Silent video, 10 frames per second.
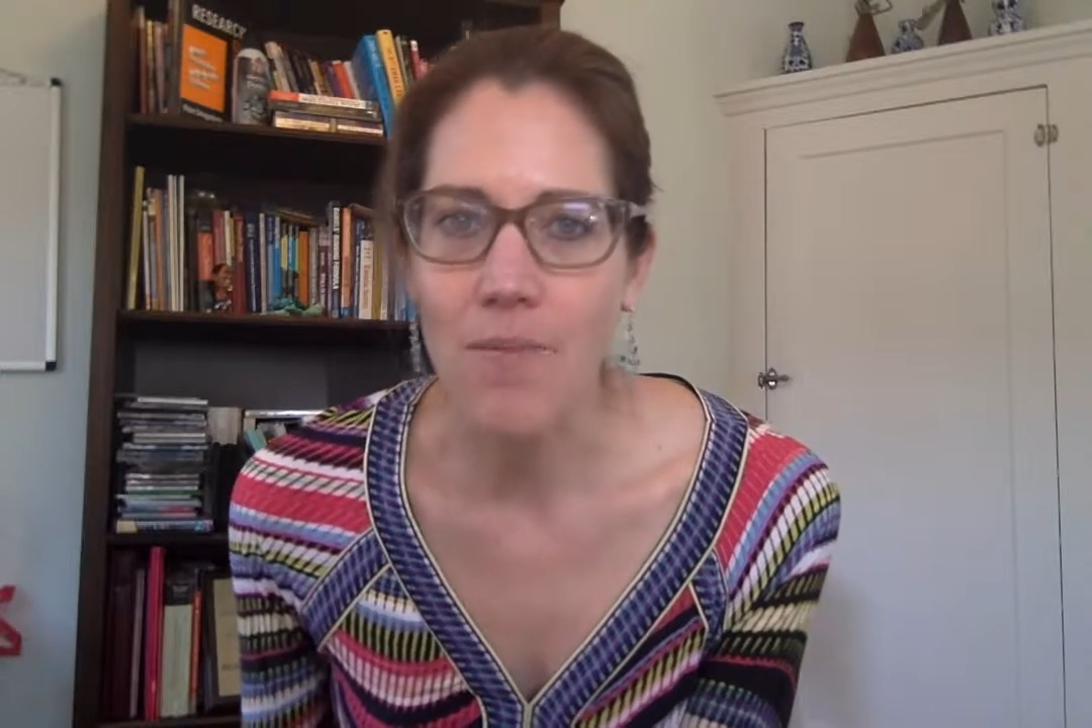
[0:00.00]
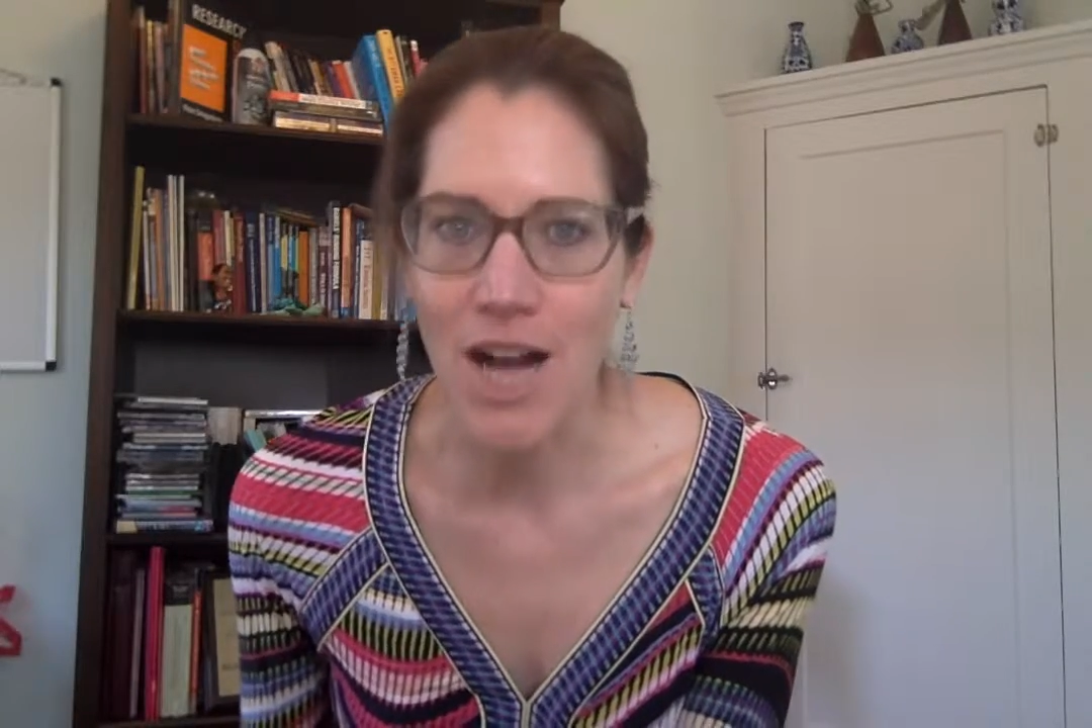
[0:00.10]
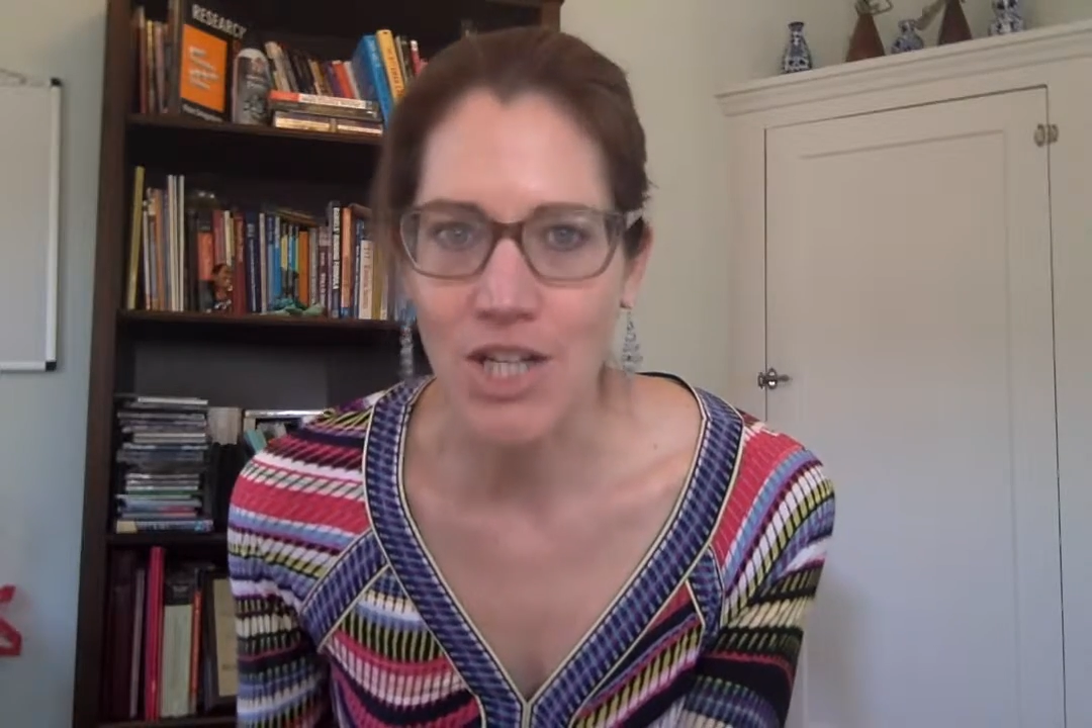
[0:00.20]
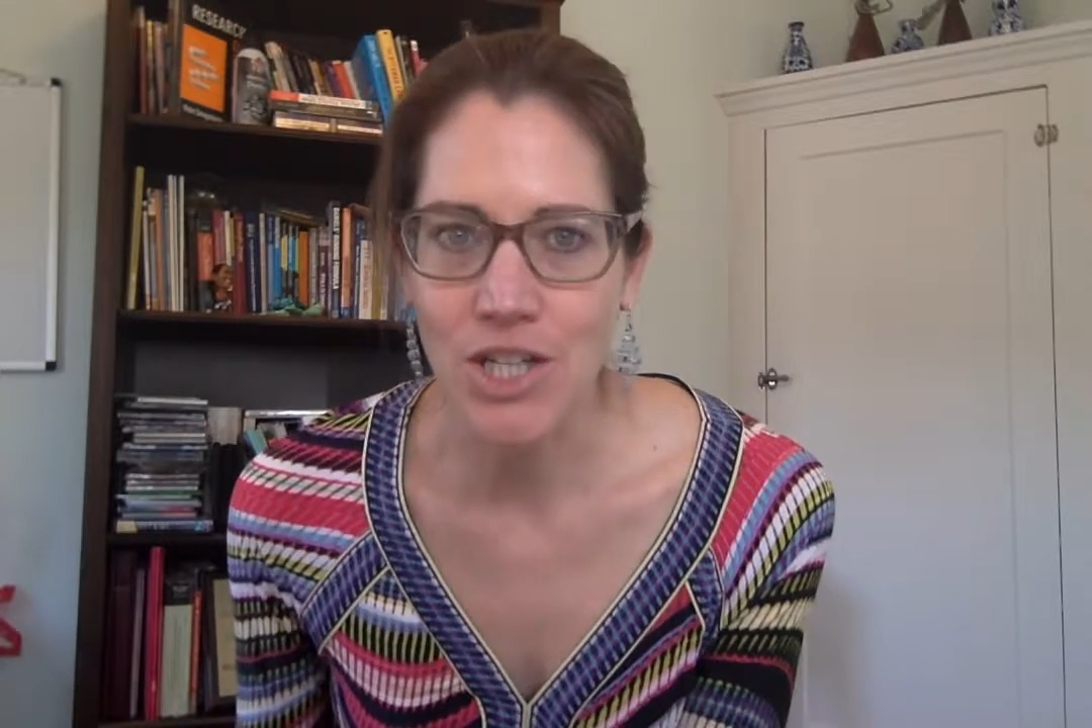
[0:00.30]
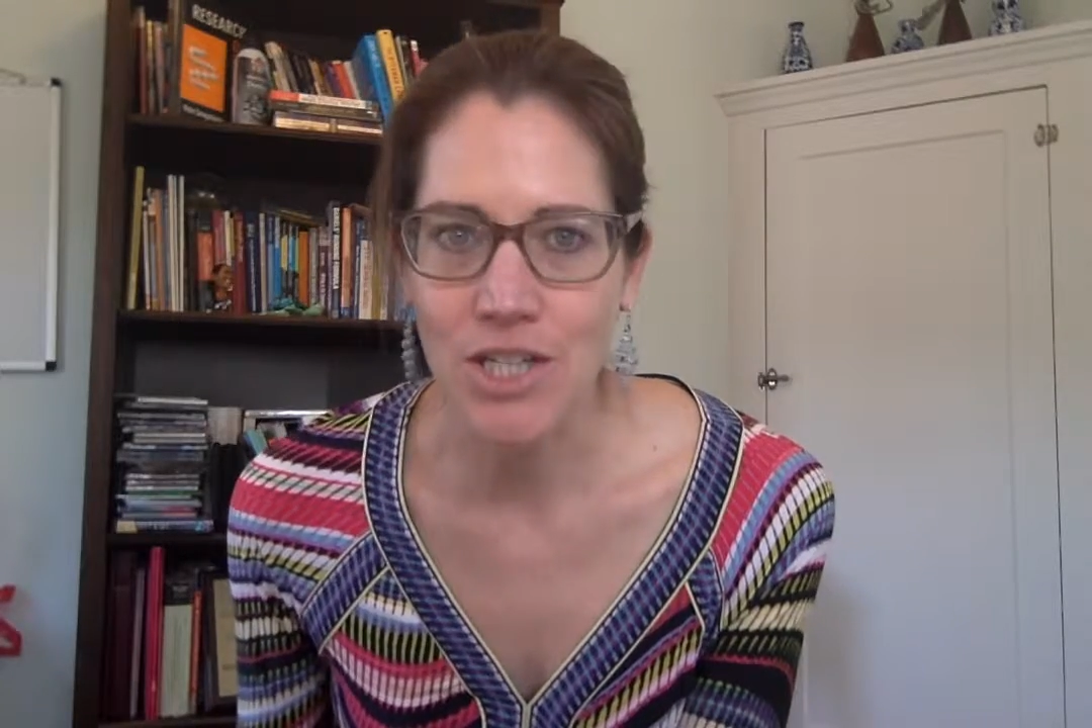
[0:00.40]

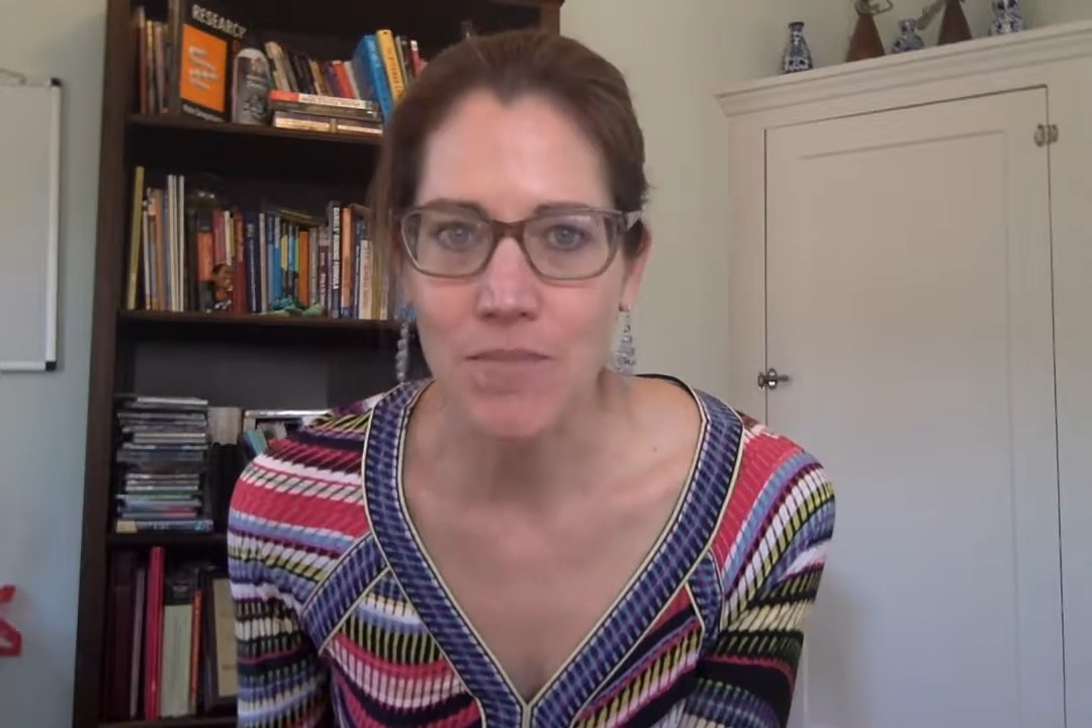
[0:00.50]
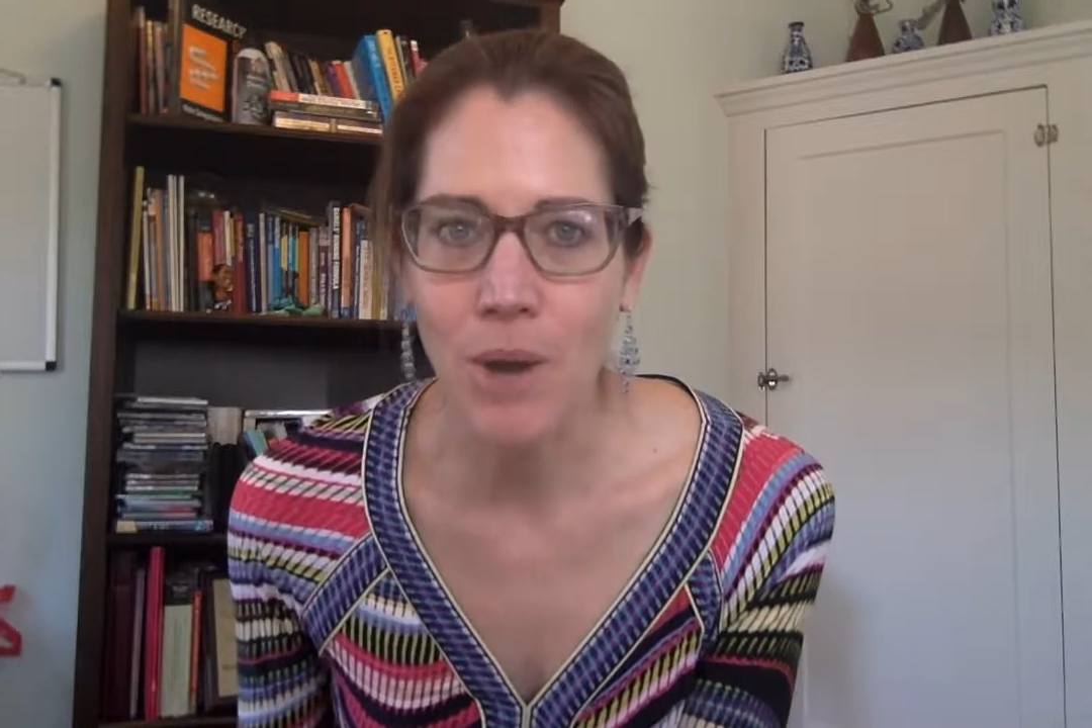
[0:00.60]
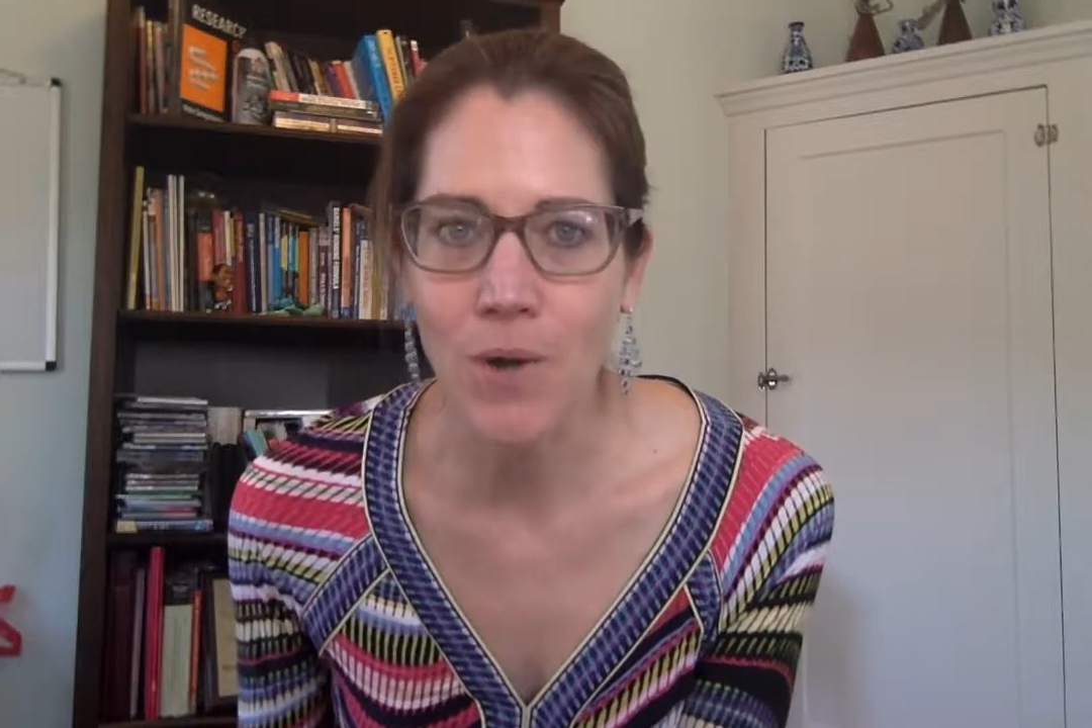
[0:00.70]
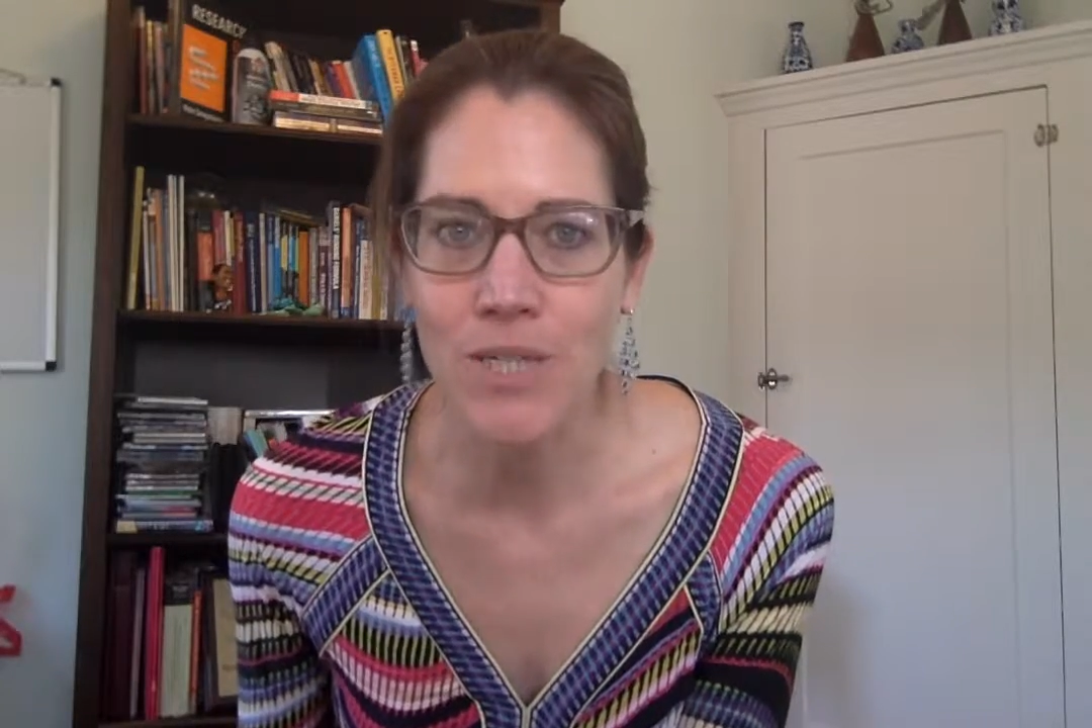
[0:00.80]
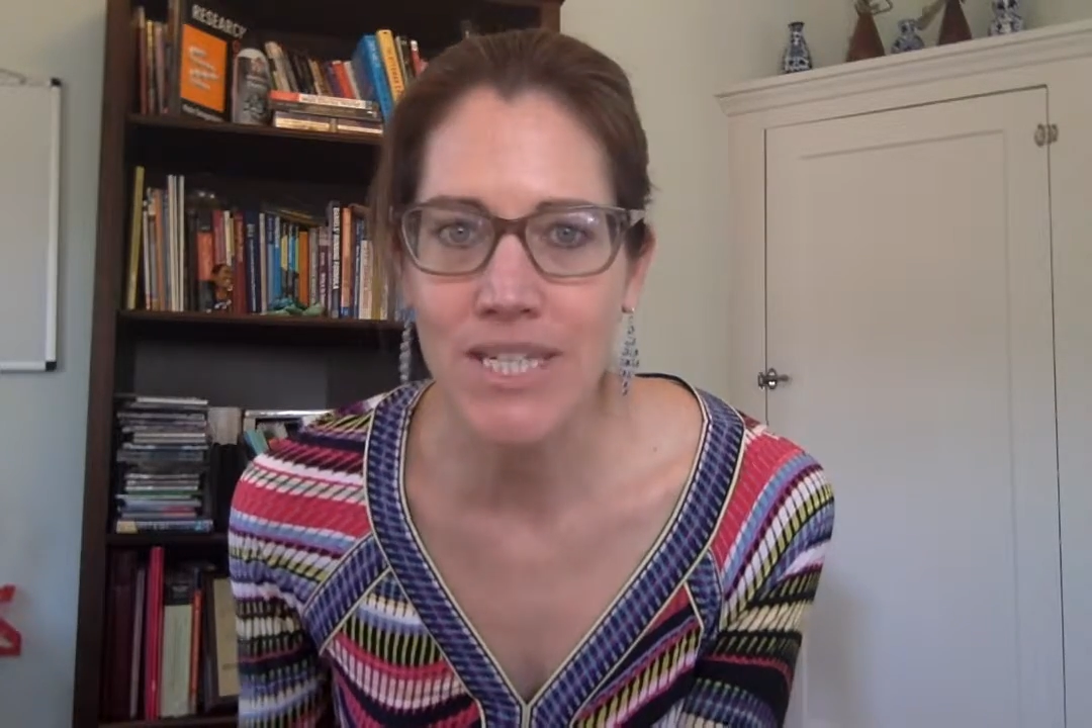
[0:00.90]
module is
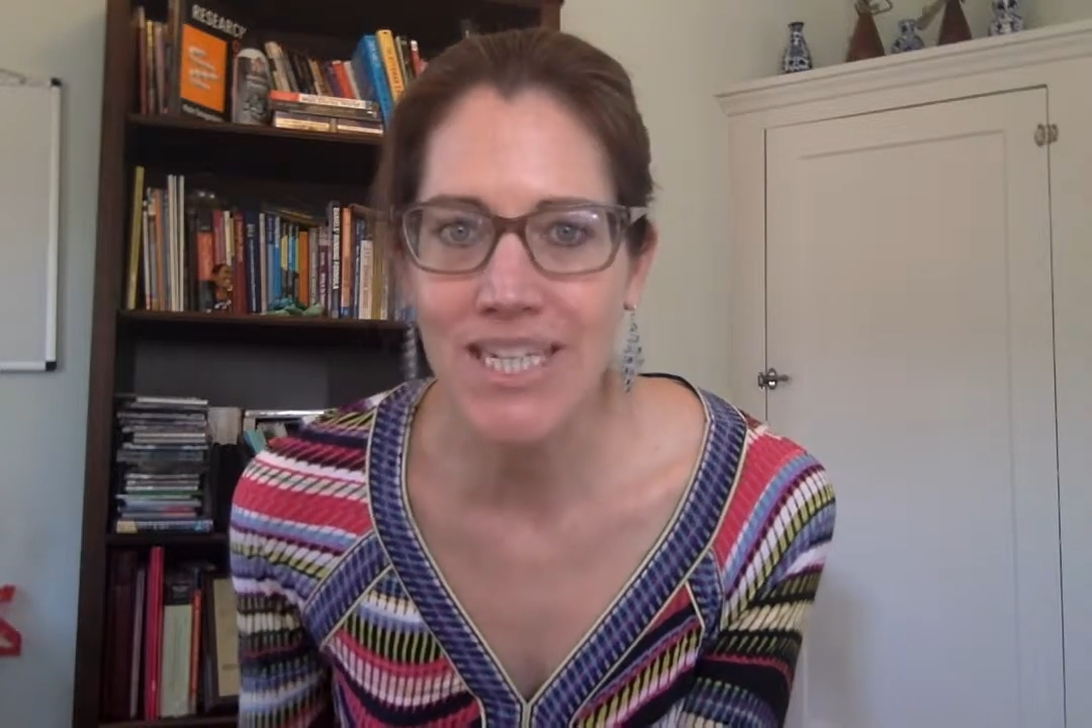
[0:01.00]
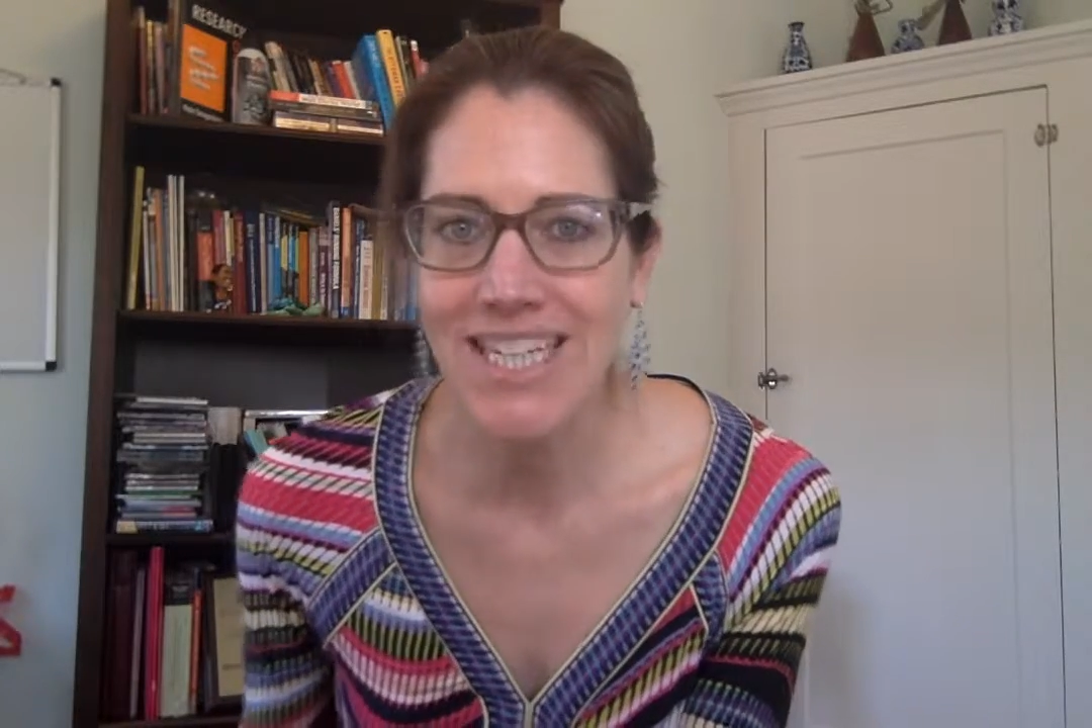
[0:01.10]
posted,